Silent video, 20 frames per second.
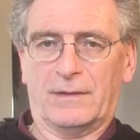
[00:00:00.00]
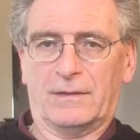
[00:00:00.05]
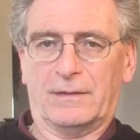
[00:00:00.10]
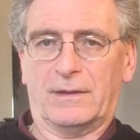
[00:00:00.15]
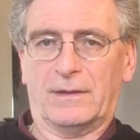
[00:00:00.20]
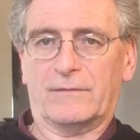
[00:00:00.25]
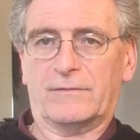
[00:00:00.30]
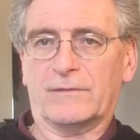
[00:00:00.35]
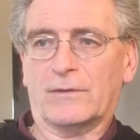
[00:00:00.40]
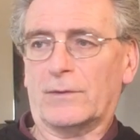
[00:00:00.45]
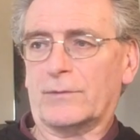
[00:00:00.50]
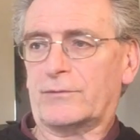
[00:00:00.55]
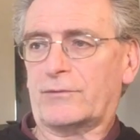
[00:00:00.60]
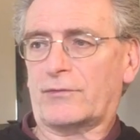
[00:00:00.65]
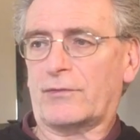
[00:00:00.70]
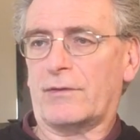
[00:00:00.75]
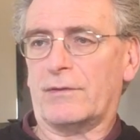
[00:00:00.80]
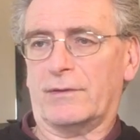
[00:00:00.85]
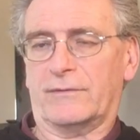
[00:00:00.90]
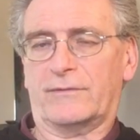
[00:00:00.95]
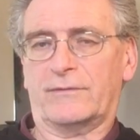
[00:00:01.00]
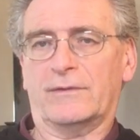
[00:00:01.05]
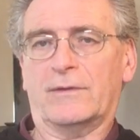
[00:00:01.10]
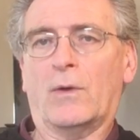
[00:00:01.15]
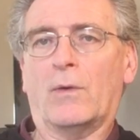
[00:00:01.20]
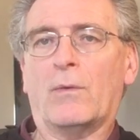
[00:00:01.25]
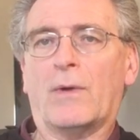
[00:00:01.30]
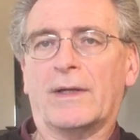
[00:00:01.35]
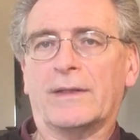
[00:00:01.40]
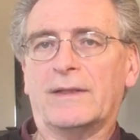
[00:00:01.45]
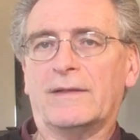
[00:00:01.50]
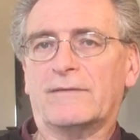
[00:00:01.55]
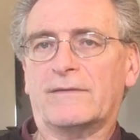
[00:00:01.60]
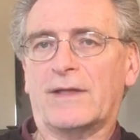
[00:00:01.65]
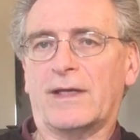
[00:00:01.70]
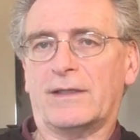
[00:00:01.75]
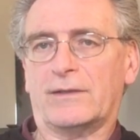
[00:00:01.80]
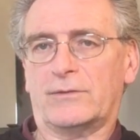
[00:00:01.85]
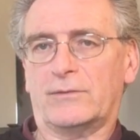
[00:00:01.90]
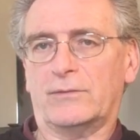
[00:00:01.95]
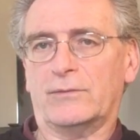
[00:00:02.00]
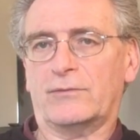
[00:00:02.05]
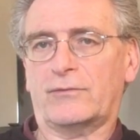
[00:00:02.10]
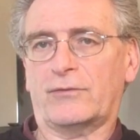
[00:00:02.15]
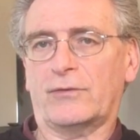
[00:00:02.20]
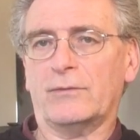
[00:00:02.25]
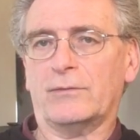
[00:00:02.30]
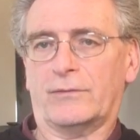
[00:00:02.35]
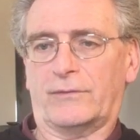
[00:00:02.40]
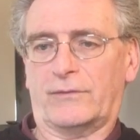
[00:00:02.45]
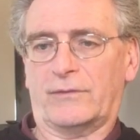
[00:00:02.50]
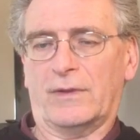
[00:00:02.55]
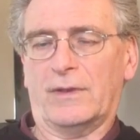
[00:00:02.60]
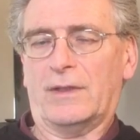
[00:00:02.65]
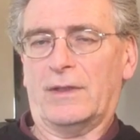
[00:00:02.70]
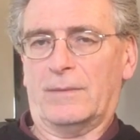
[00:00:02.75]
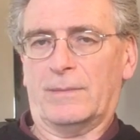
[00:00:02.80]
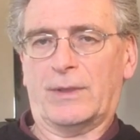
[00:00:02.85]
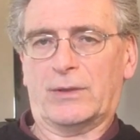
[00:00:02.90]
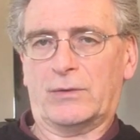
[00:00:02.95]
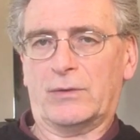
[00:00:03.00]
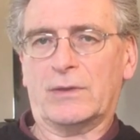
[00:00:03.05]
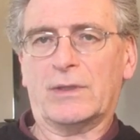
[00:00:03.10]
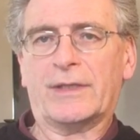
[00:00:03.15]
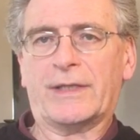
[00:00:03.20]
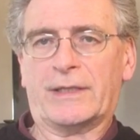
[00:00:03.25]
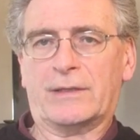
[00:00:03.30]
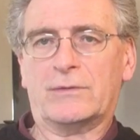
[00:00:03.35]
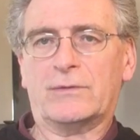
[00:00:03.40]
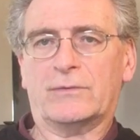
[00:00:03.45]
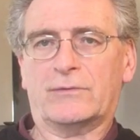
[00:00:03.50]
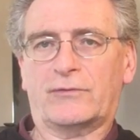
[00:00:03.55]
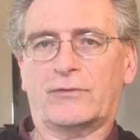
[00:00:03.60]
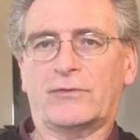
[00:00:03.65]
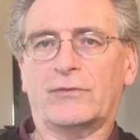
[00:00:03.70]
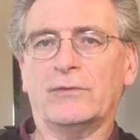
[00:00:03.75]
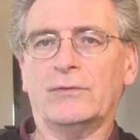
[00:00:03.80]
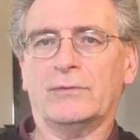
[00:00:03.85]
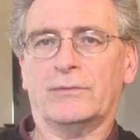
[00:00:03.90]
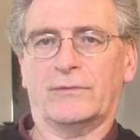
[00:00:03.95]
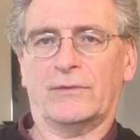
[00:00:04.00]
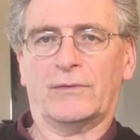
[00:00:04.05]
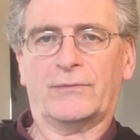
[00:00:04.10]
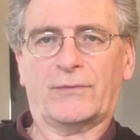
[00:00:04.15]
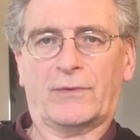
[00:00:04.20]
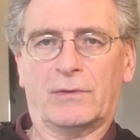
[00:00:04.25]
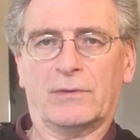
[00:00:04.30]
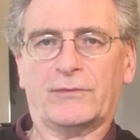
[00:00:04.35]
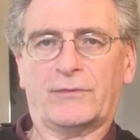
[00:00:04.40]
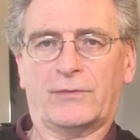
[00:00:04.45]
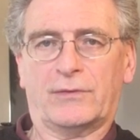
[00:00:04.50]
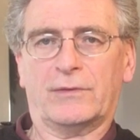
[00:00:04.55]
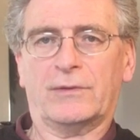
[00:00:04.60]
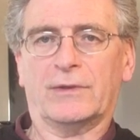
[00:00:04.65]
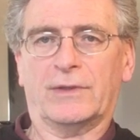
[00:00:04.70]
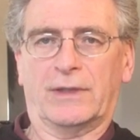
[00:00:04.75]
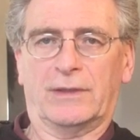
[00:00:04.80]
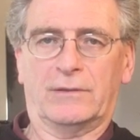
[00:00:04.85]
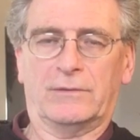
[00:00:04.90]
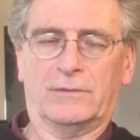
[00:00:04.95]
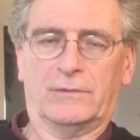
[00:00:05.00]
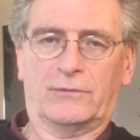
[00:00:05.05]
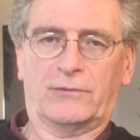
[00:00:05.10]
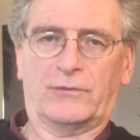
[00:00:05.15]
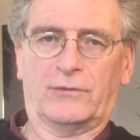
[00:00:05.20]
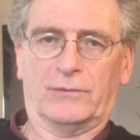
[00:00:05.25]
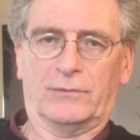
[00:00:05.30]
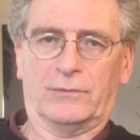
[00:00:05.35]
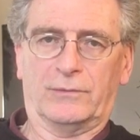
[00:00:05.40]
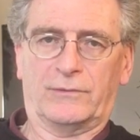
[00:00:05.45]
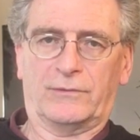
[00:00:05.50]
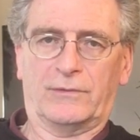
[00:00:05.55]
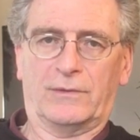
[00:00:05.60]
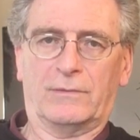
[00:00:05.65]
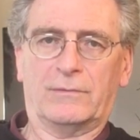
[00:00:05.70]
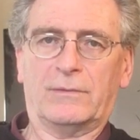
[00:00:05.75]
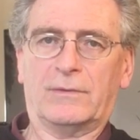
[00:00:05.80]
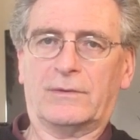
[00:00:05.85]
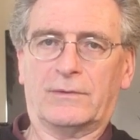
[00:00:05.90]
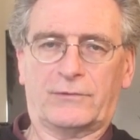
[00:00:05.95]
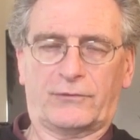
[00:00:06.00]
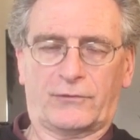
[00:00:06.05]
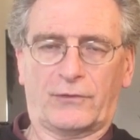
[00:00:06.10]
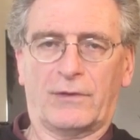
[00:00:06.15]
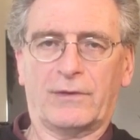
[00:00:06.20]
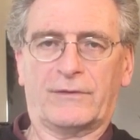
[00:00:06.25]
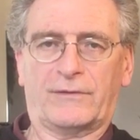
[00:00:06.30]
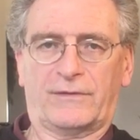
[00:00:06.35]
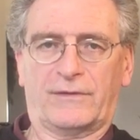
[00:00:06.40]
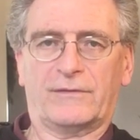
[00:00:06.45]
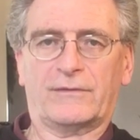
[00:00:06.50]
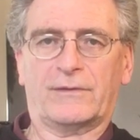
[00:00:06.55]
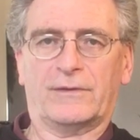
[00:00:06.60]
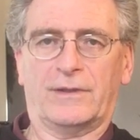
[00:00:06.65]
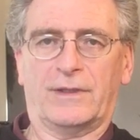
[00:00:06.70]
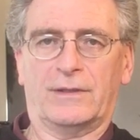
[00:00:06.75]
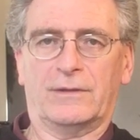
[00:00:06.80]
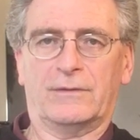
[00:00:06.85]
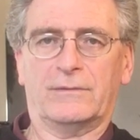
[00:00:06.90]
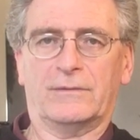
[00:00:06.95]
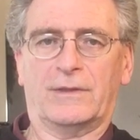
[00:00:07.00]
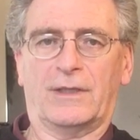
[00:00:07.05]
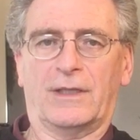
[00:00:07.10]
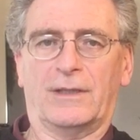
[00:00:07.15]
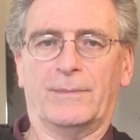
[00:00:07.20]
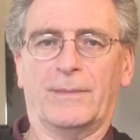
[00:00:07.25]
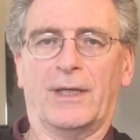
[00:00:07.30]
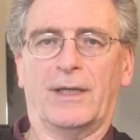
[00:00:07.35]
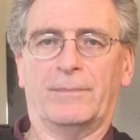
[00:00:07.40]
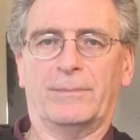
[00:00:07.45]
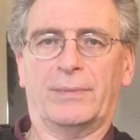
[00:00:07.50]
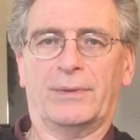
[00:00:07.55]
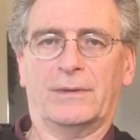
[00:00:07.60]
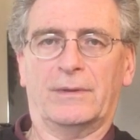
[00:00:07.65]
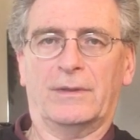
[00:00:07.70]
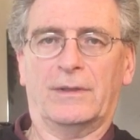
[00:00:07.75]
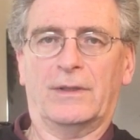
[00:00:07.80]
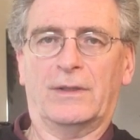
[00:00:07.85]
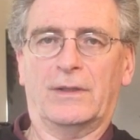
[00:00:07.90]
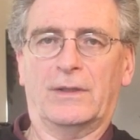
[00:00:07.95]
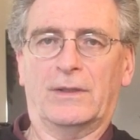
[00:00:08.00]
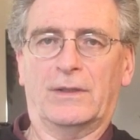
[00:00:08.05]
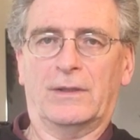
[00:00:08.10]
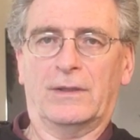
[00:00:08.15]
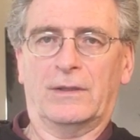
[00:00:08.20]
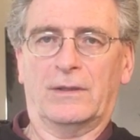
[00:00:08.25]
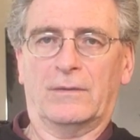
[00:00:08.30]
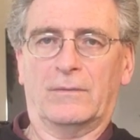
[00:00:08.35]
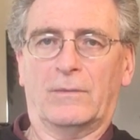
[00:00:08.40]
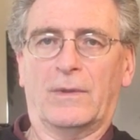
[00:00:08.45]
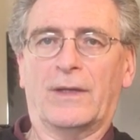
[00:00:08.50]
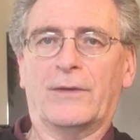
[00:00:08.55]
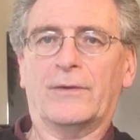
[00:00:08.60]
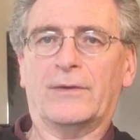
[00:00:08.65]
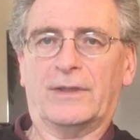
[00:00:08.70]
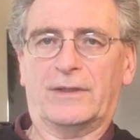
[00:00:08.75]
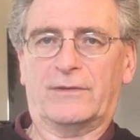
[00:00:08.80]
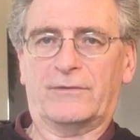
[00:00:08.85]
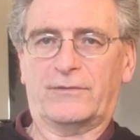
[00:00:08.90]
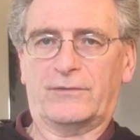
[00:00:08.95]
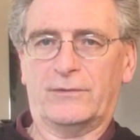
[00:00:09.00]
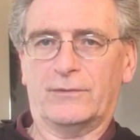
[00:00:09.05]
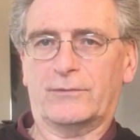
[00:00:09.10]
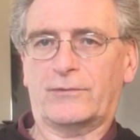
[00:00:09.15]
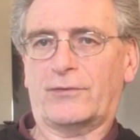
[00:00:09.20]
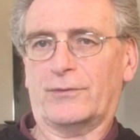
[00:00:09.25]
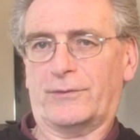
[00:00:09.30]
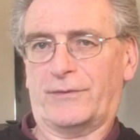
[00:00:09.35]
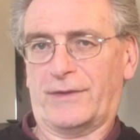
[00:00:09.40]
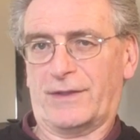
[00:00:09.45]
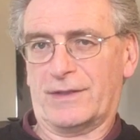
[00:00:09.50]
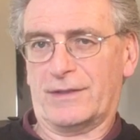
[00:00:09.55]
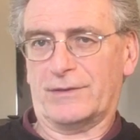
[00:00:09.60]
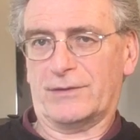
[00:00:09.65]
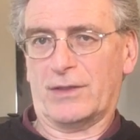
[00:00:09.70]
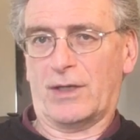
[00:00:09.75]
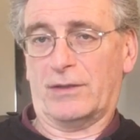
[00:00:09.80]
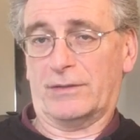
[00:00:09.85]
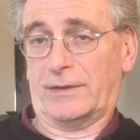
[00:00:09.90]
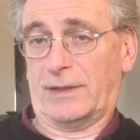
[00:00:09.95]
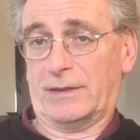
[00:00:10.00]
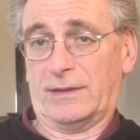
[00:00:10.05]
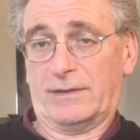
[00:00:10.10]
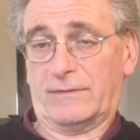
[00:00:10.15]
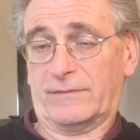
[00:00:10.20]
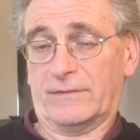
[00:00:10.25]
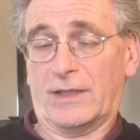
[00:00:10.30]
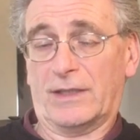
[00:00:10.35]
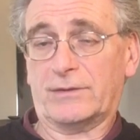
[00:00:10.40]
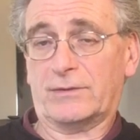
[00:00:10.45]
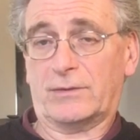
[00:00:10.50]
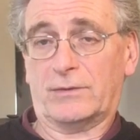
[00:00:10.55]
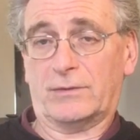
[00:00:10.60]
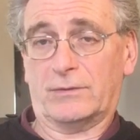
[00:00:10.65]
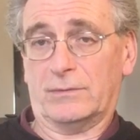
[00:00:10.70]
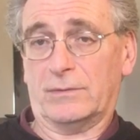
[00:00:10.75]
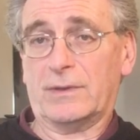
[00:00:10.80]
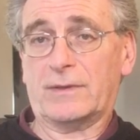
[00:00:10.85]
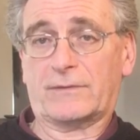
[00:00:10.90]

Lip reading: There's no choice. No one is there to choose. But you're going to choose. Of course you're going to choose. The choice is going to come up. Whether it's you choosing or not. And it's not you.